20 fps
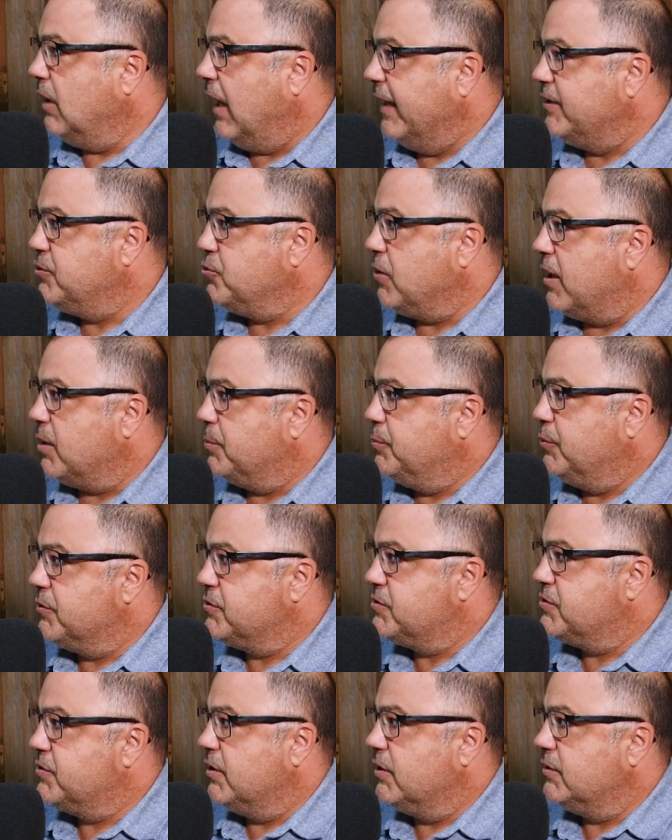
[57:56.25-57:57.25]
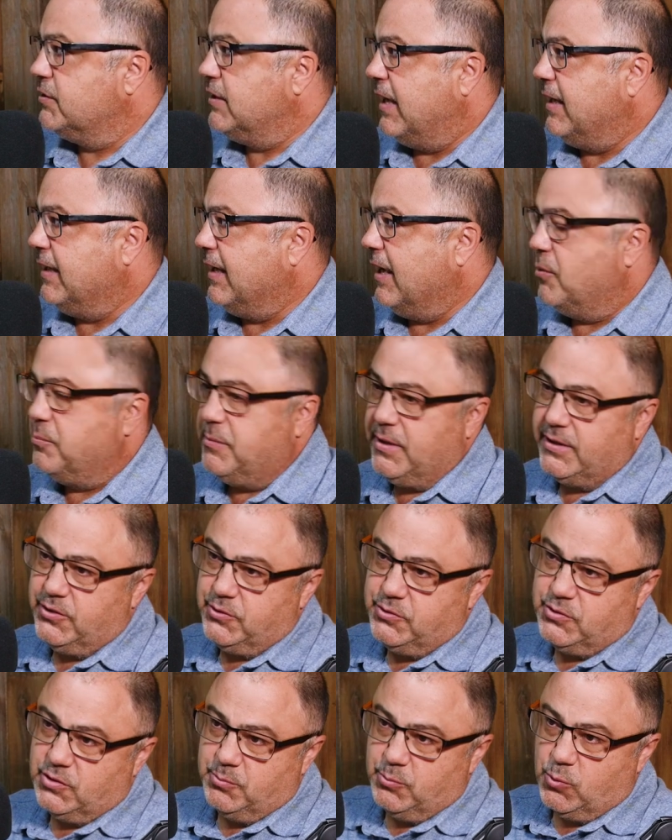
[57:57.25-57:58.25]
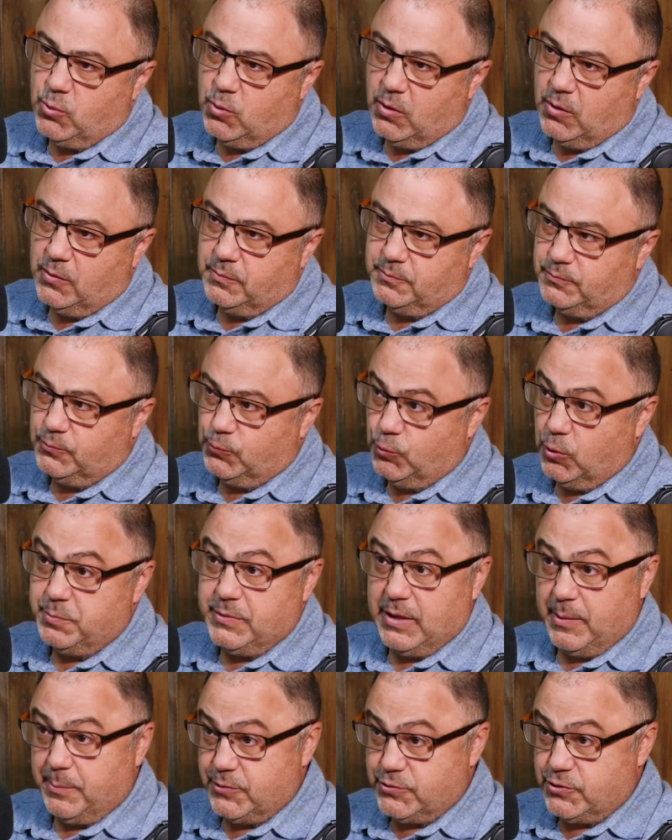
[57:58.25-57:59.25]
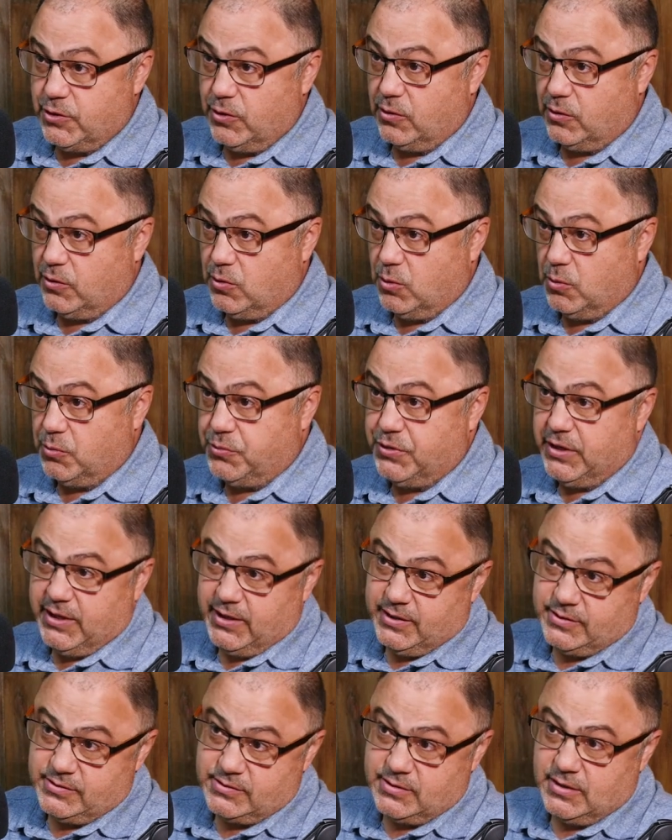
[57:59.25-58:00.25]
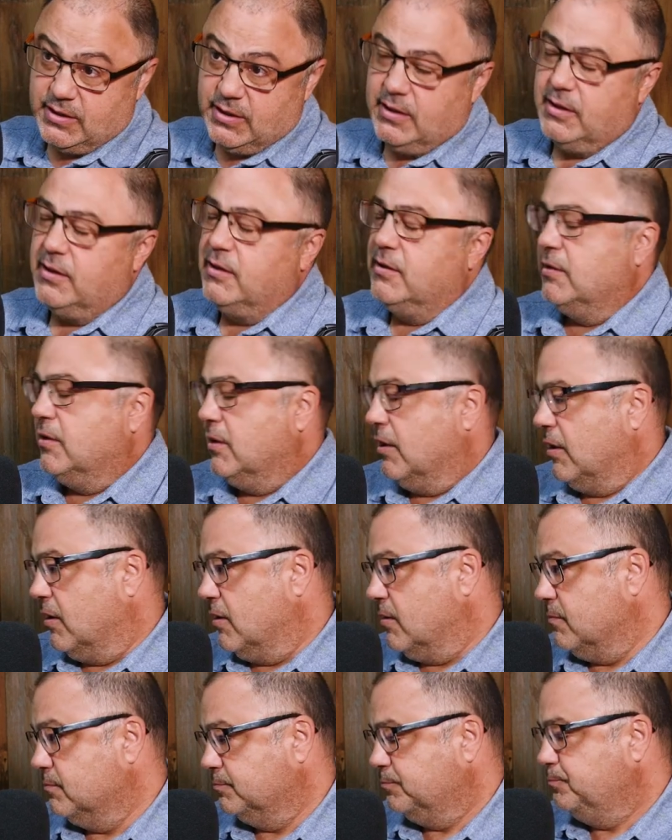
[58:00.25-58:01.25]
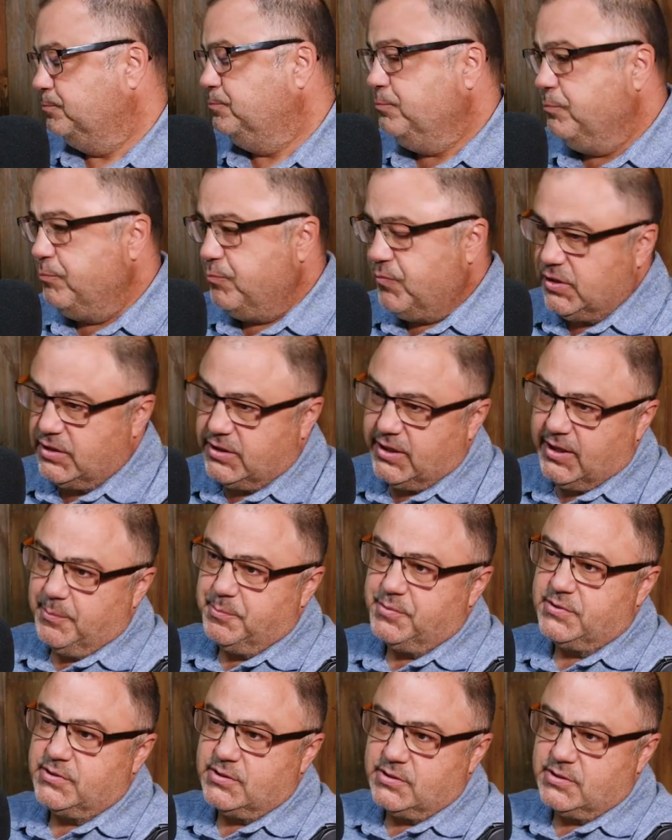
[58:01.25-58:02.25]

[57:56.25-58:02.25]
I try to push the takeout menu to more room temperature or cold things, uh, dips,